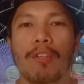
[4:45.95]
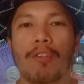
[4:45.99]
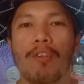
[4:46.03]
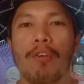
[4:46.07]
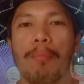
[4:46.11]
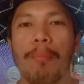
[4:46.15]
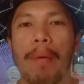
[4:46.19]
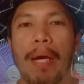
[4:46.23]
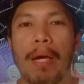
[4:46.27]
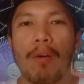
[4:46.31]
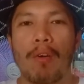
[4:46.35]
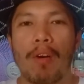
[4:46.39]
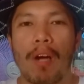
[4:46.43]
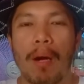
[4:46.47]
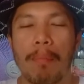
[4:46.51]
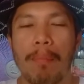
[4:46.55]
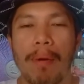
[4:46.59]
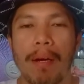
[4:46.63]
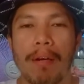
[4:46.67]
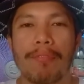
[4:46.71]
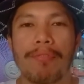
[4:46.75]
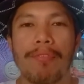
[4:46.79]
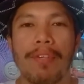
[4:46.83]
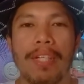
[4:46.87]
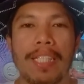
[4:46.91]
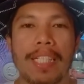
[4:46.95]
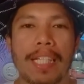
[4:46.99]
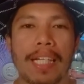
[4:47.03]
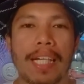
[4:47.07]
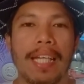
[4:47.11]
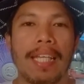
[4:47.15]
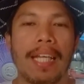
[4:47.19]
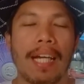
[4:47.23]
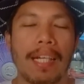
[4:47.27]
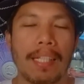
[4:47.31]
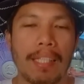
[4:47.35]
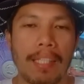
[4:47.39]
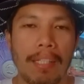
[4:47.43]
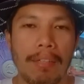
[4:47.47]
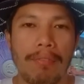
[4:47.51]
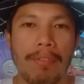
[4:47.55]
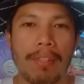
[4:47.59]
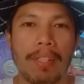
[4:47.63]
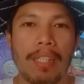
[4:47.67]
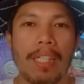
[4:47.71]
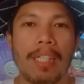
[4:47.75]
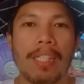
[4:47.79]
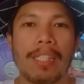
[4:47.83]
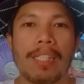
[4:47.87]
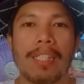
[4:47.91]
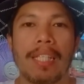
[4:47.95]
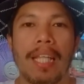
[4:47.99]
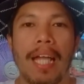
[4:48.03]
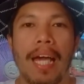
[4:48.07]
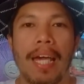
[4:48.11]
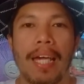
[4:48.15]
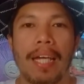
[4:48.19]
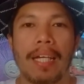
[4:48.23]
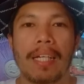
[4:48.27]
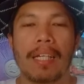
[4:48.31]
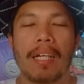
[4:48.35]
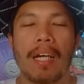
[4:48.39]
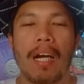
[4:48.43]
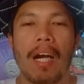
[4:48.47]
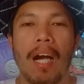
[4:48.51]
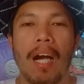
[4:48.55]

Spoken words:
kung meron ka bang physical activities like